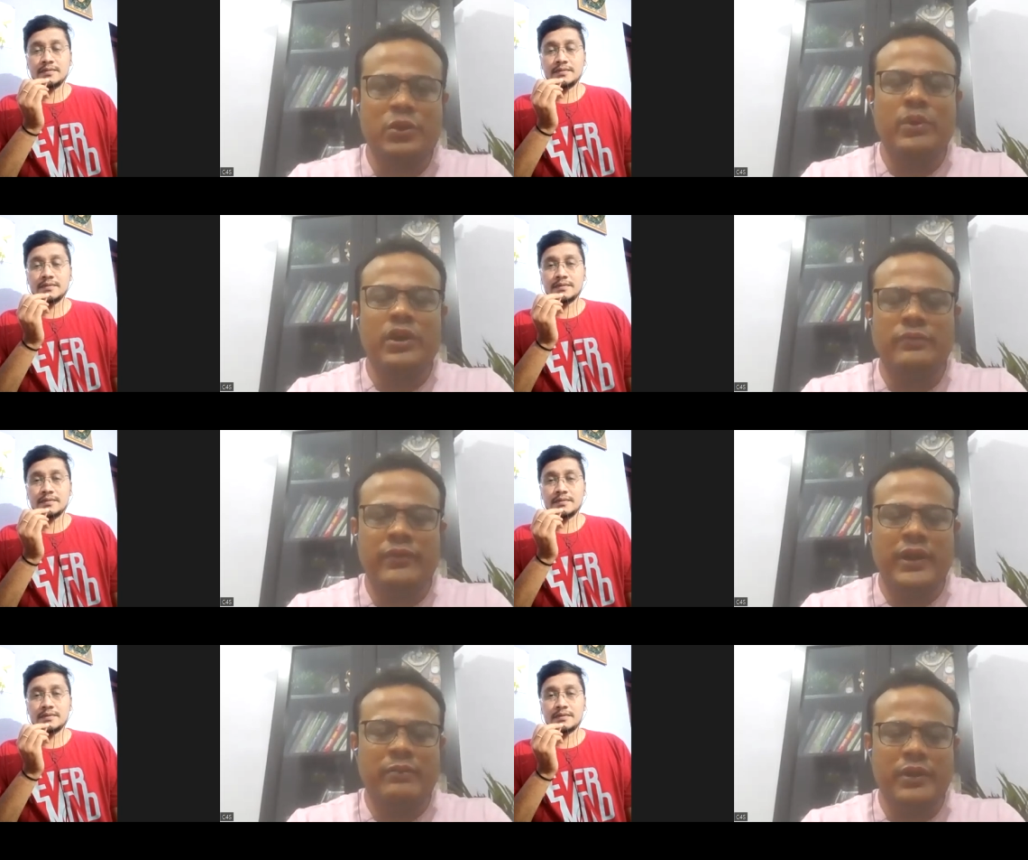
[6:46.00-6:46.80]

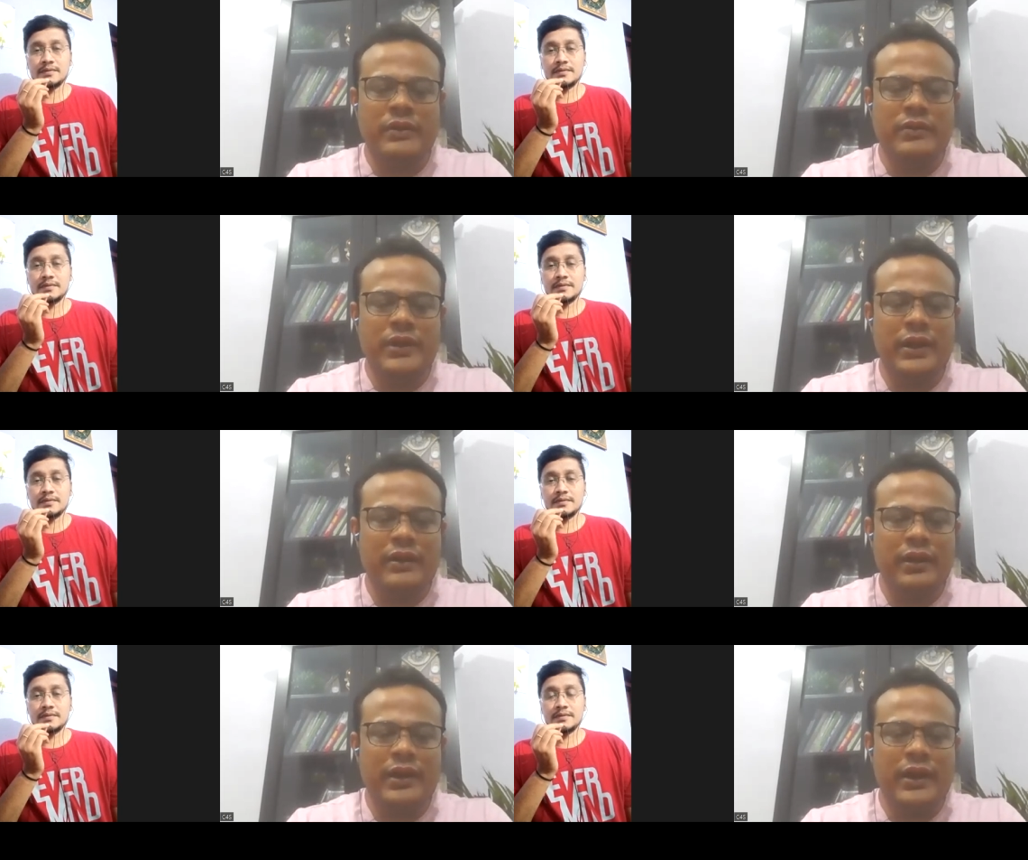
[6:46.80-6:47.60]
Speaker 1: 0.5 marks, right?
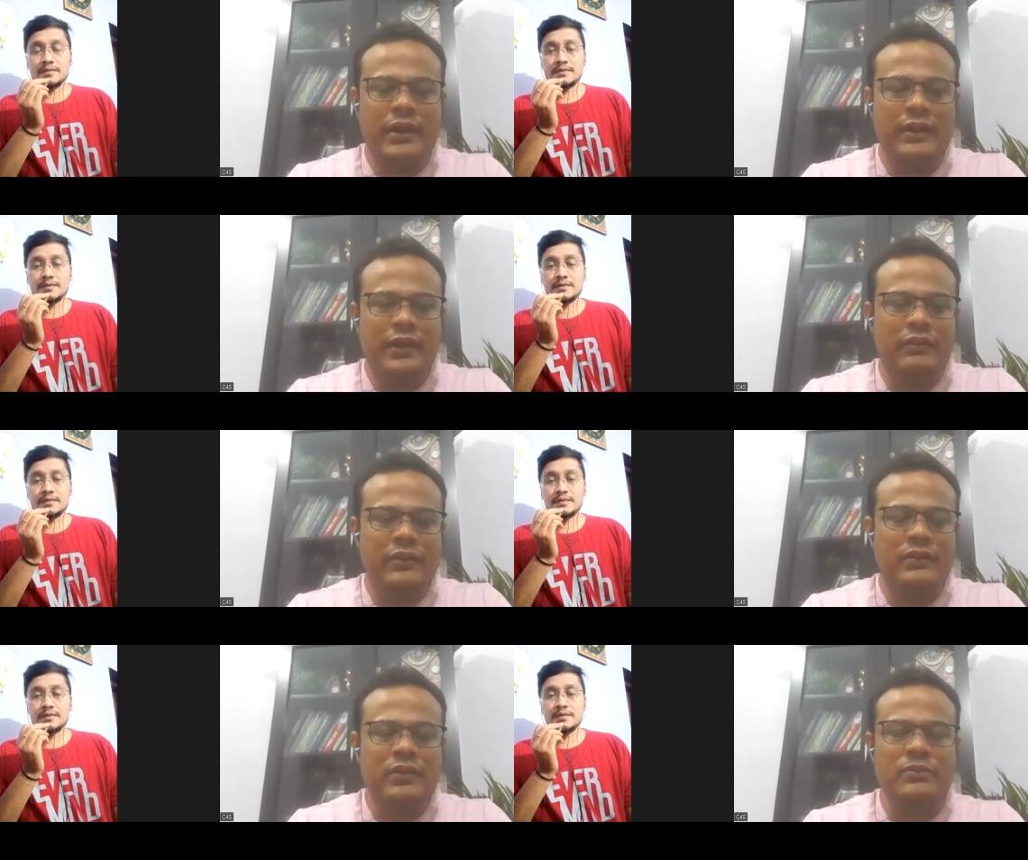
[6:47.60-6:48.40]
And there
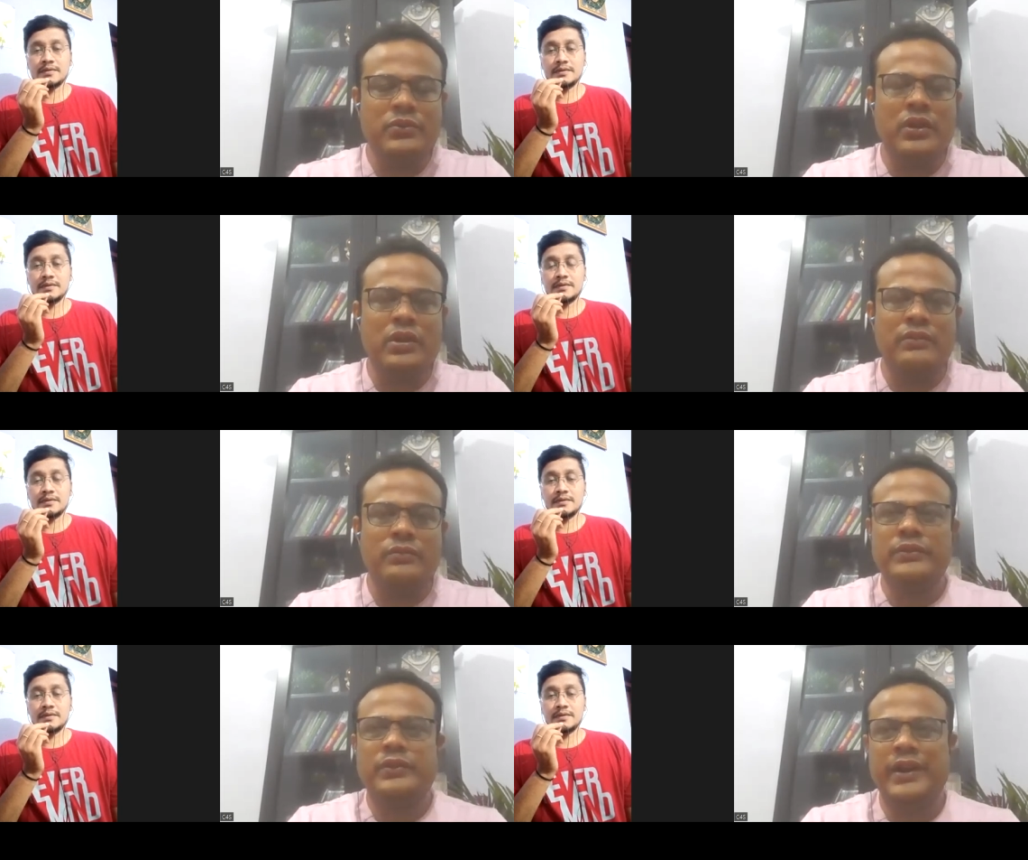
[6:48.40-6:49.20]
was some sort
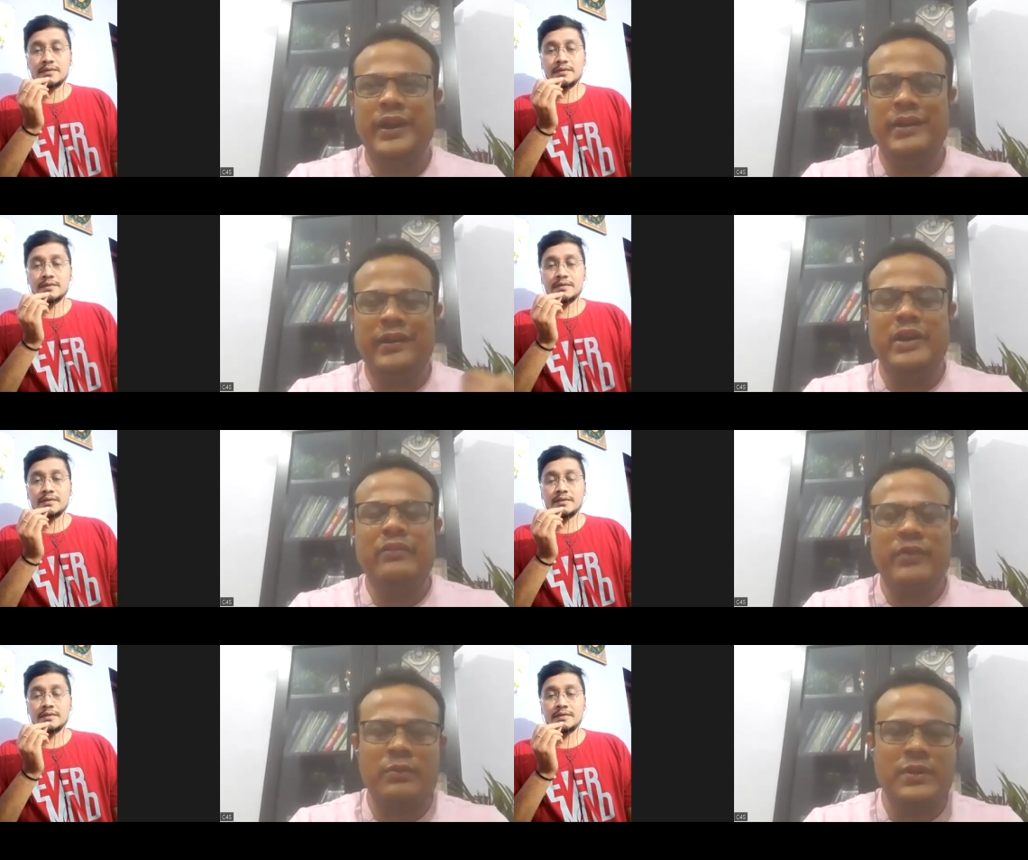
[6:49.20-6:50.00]
of
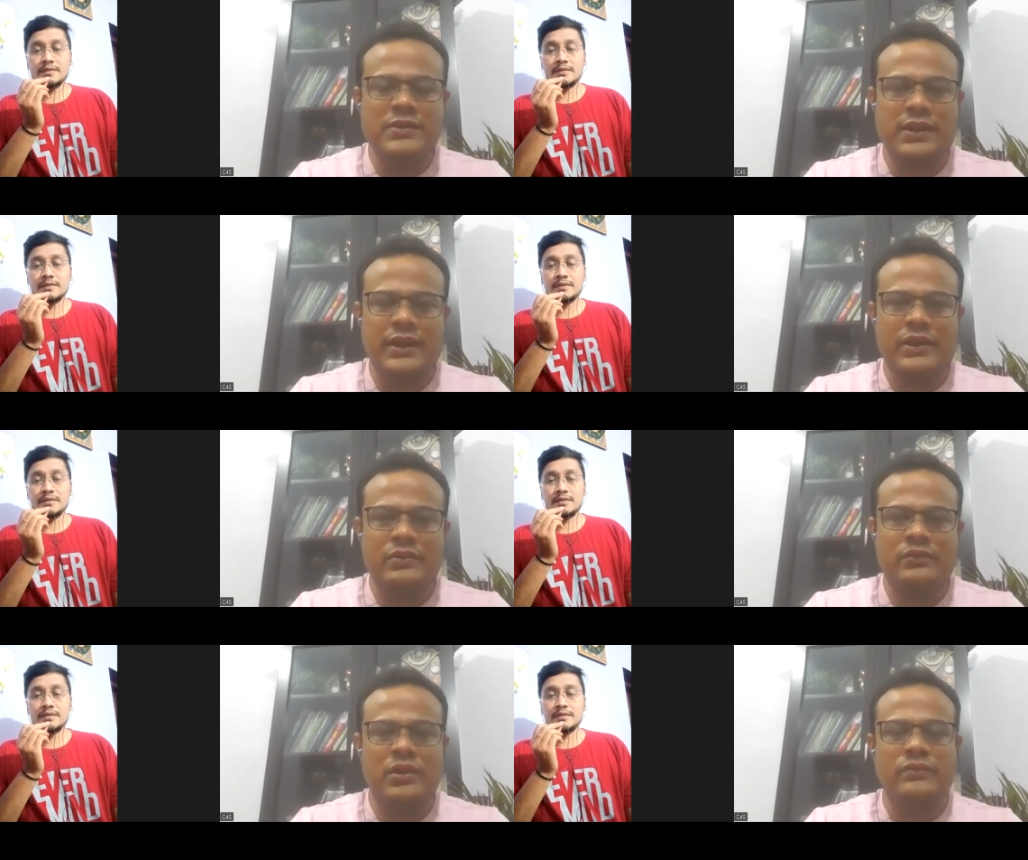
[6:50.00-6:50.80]
intent from inside
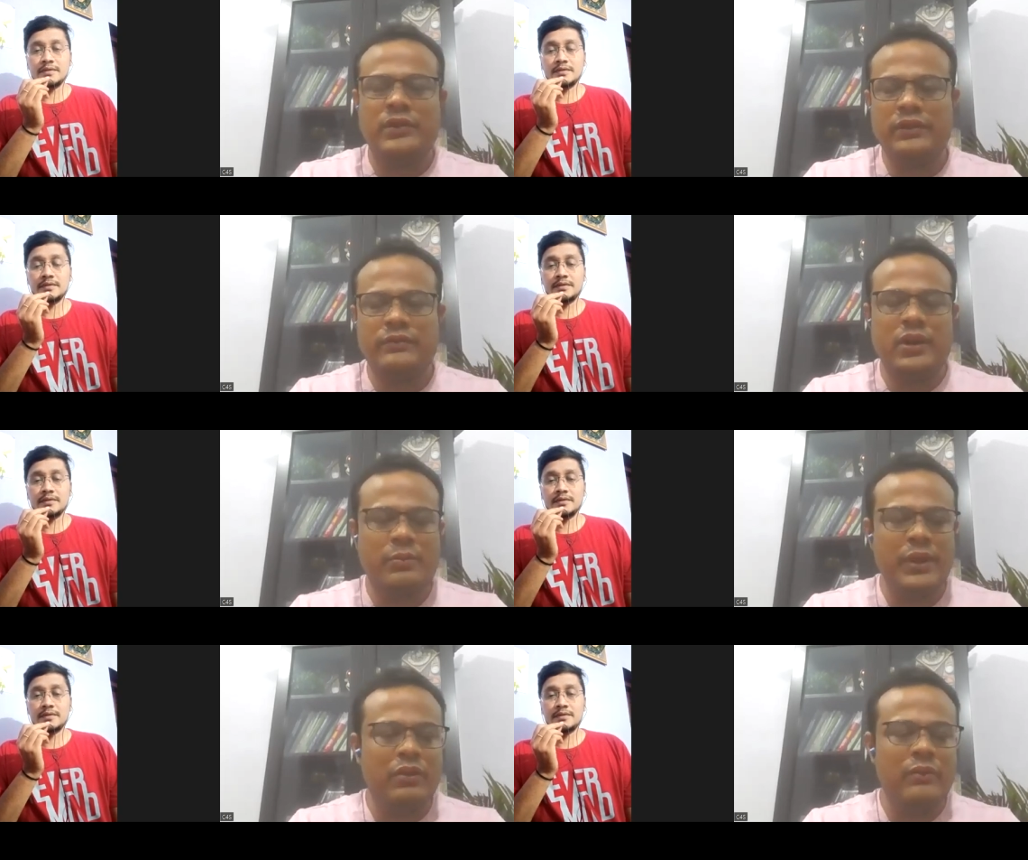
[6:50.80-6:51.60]
to work for the
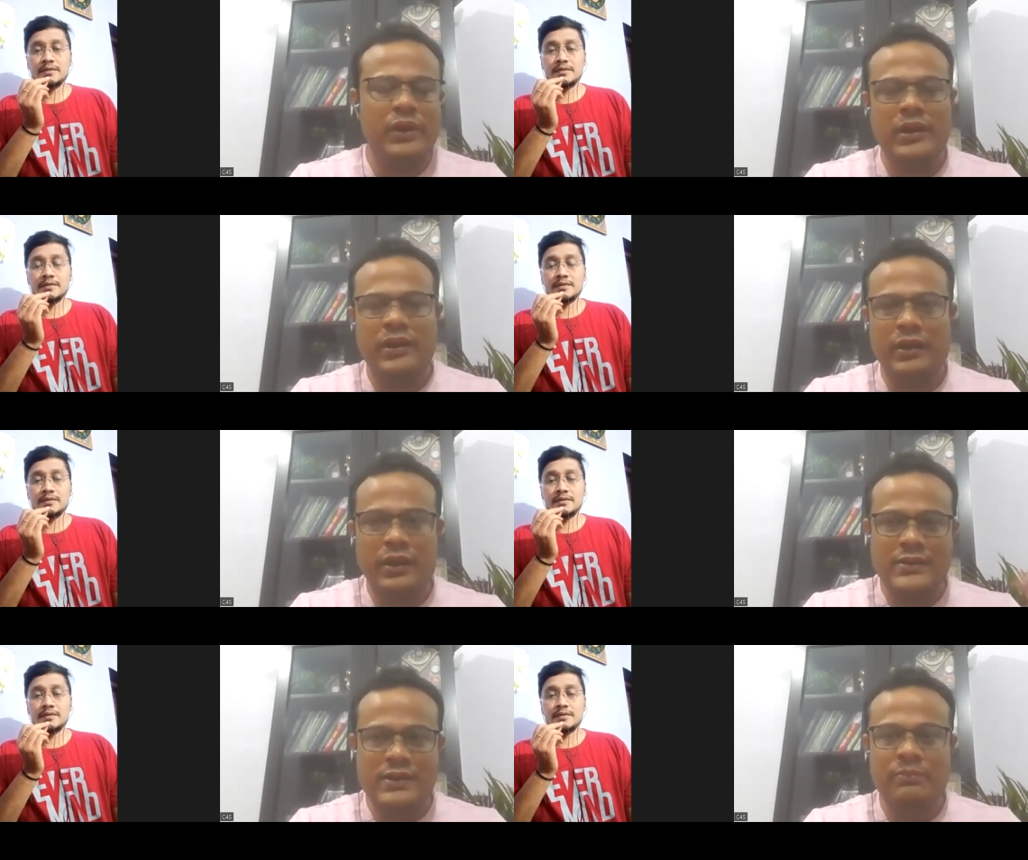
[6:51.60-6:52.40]
farming community
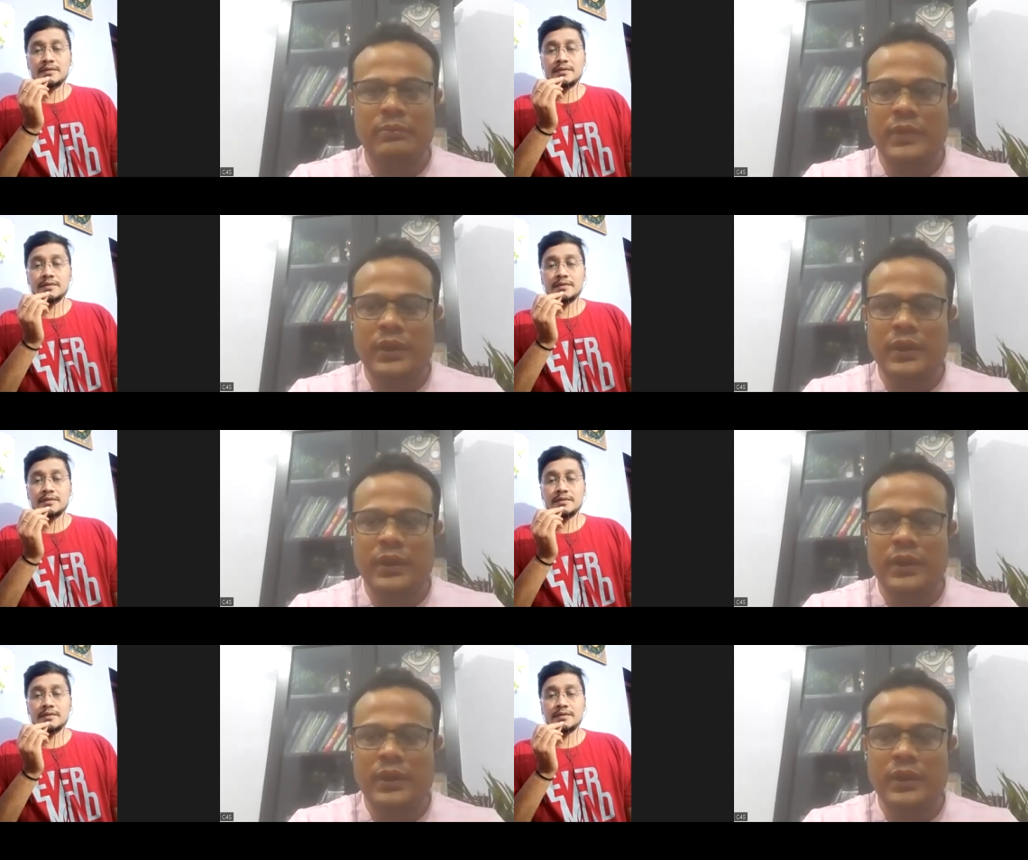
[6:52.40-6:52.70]
as he